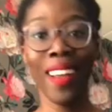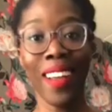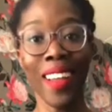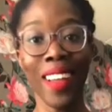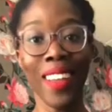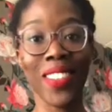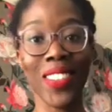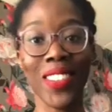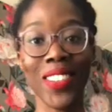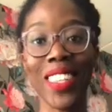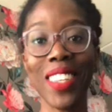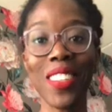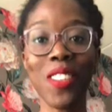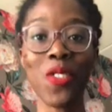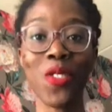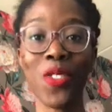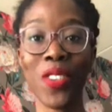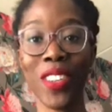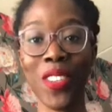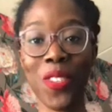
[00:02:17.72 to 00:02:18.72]
So this
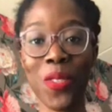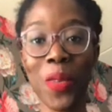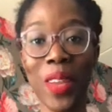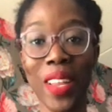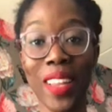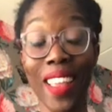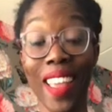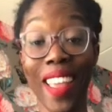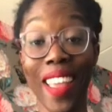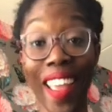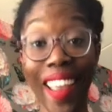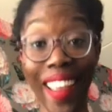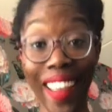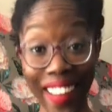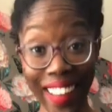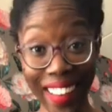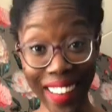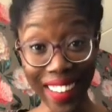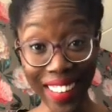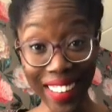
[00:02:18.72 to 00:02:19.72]
dress right
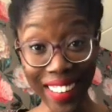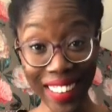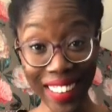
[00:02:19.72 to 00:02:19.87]
here,